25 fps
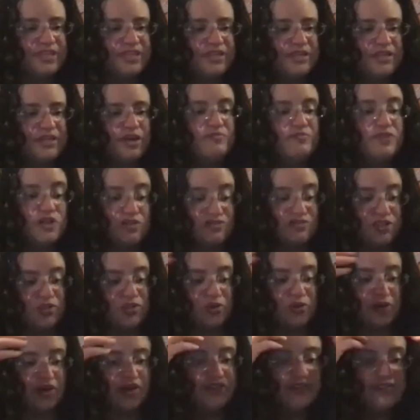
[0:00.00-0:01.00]

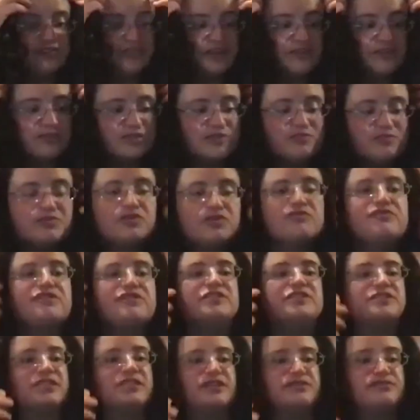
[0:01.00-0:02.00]
observatory that was observing
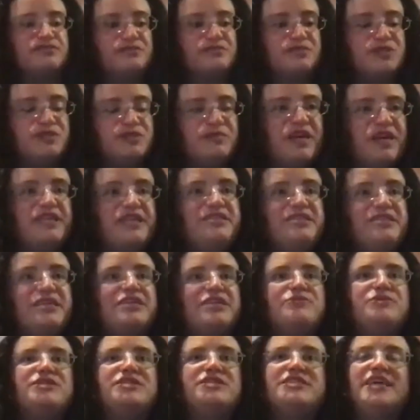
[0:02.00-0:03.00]
the sun from space, and
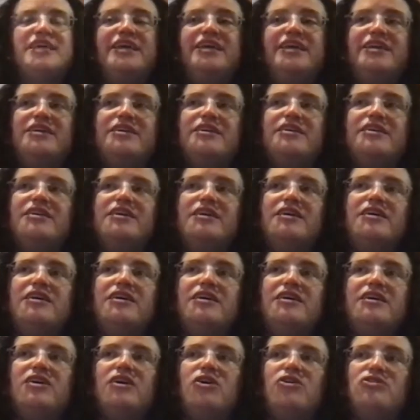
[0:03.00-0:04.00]
it was taking
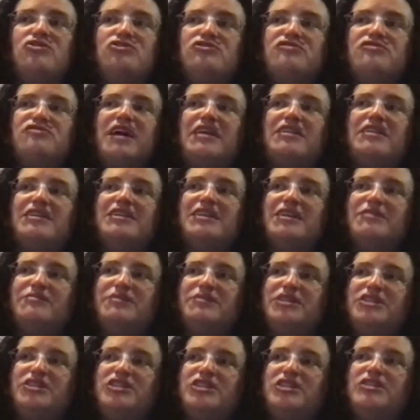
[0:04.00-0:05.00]
ultraviolet
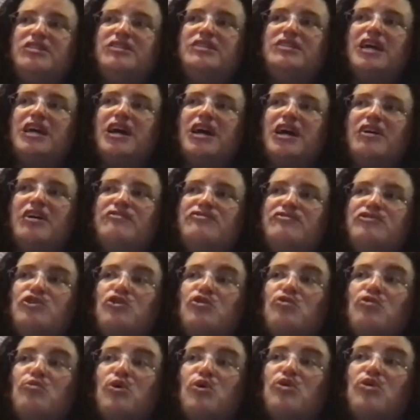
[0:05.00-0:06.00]
images of
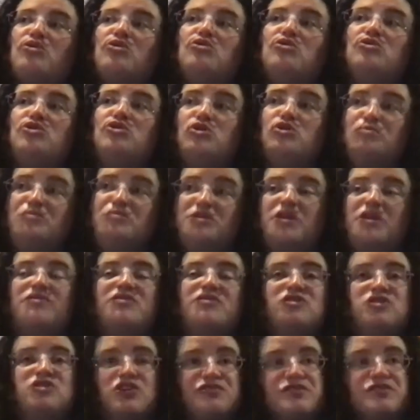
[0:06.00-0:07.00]
coronal loops on
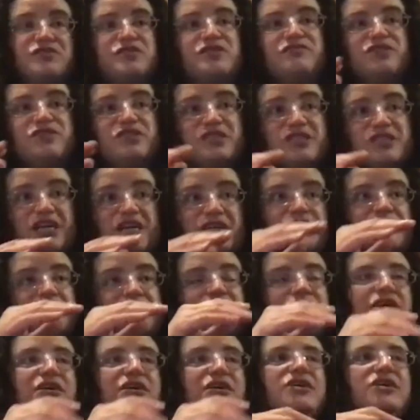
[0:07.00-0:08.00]
the surface of the sun.
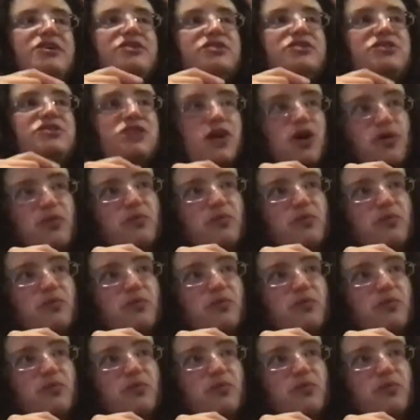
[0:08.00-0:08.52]
So